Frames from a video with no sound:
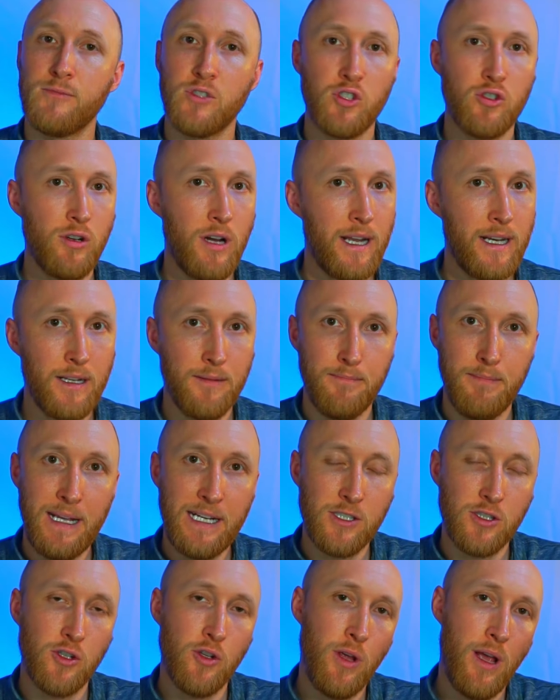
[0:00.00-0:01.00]
try to make
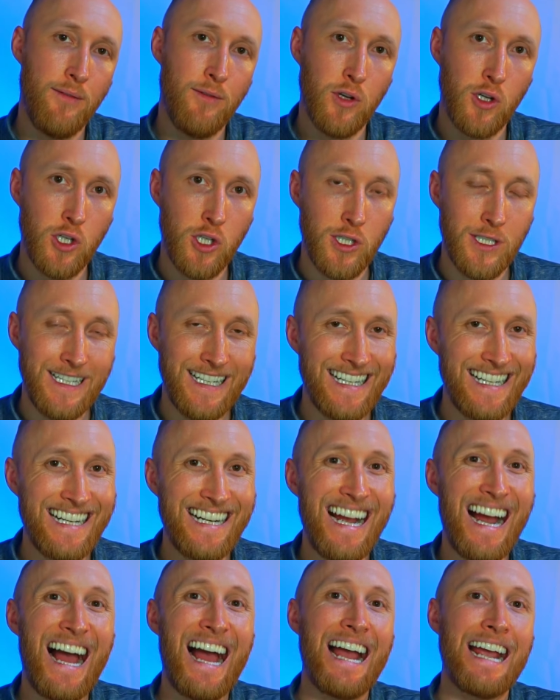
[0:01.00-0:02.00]
sure you have a good
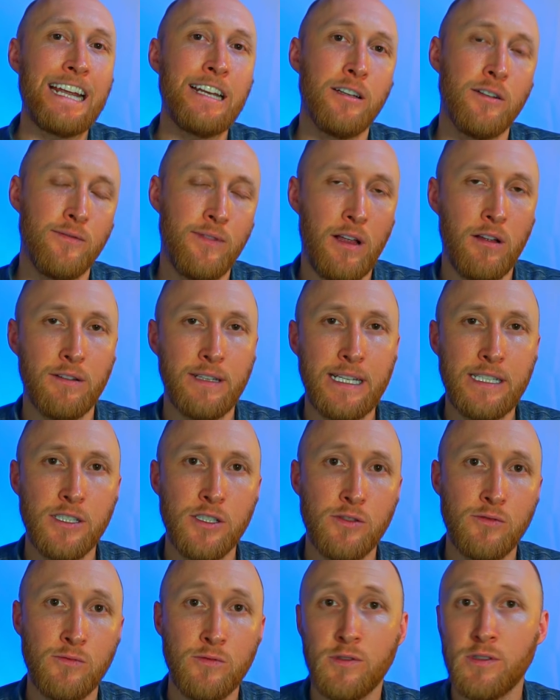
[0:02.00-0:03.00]
guide of
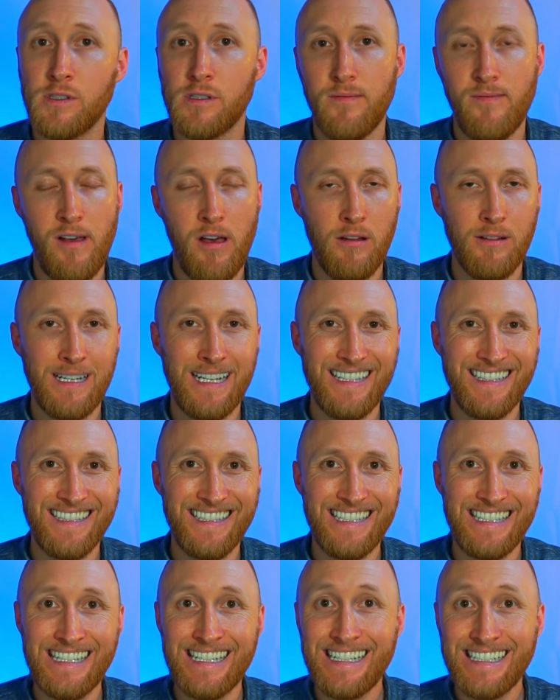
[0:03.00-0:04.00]
validation rules to validate
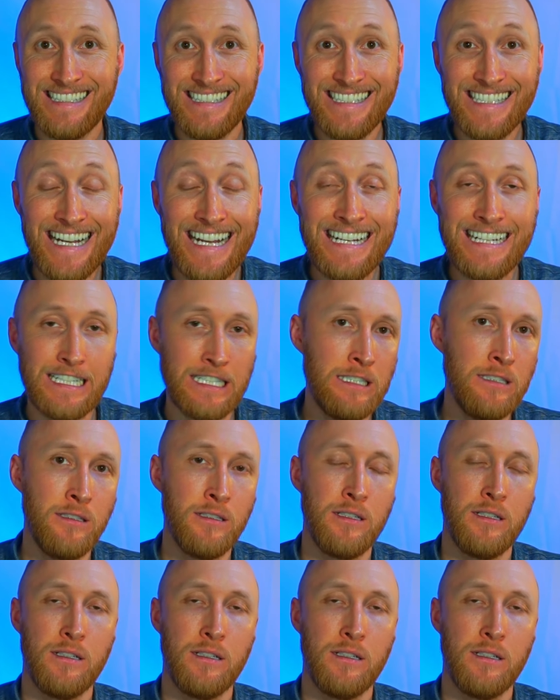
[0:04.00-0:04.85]
the data